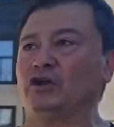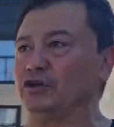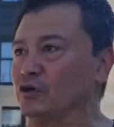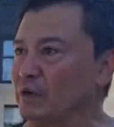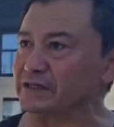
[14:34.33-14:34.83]

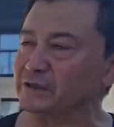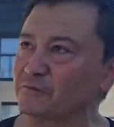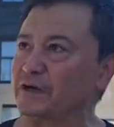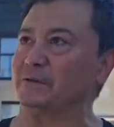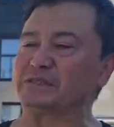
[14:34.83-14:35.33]
Your rights and
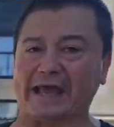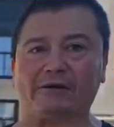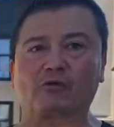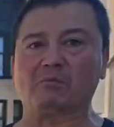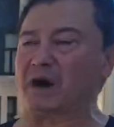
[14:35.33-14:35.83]
freedoms
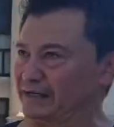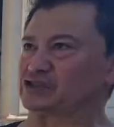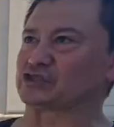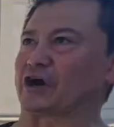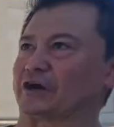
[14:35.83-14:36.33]
end where mine start.